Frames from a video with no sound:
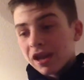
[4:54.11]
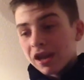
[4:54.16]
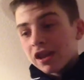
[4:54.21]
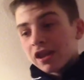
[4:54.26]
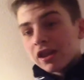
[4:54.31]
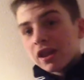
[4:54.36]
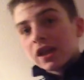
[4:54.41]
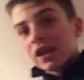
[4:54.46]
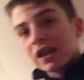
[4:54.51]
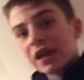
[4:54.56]

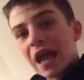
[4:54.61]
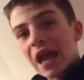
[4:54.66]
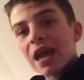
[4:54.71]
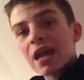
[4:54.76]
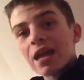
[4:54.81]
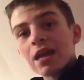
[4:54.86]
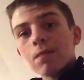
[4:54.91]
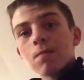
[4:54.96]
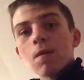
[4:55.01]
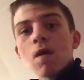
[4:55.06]
The
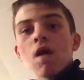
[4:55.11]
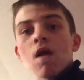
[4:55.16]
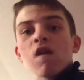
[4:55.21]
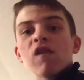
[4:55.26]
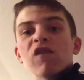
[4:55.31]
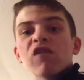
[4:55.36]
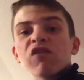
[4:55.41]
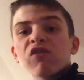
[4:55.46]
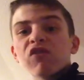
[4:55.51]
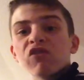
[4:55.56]
game
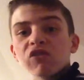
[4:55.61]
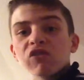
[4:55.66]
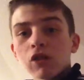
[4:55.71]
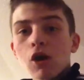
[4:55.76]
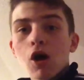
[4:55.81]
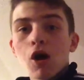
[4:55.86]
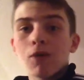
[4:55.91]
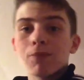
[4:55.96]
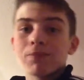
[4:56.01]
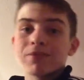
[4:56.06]

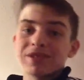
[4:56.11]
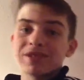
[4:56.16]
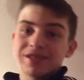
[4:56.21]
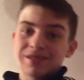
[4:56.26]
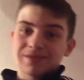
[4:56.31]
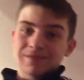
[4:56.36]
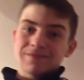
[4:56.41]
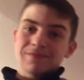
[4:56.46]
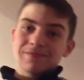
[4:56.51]
flopped.